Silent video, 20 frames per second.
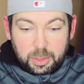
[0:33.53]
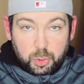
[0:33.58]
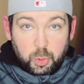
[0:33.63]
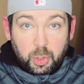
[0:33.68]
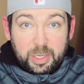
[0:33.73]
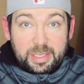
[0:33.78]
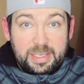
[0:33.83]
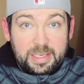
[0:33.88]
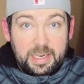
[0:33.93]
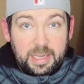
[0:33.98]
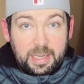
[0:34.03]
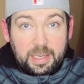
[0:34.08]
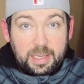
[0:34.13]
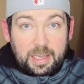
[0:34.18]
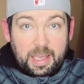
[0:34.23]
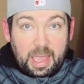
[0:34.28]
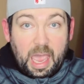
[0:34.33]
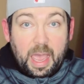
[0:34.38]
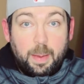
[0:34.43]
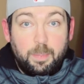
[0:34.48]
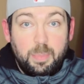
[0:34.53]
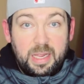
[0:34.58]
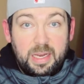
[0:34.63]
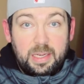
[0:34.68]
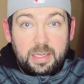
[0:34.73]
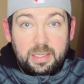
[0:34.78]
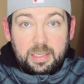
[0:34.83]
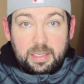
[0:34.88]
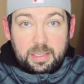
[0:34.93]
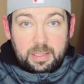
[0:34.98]
joystick
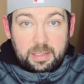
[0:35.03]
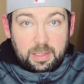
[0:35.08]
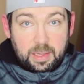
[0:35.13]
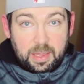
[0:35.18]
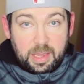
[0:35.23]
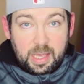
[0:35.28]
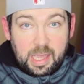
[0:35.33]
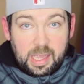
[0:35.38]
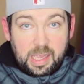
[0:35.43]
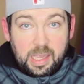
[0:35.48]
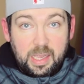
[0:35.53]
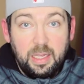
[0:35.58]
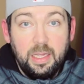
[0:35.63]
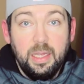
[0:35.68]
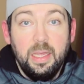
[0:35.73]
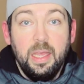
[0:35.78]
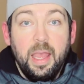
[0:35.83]
cabinet thing.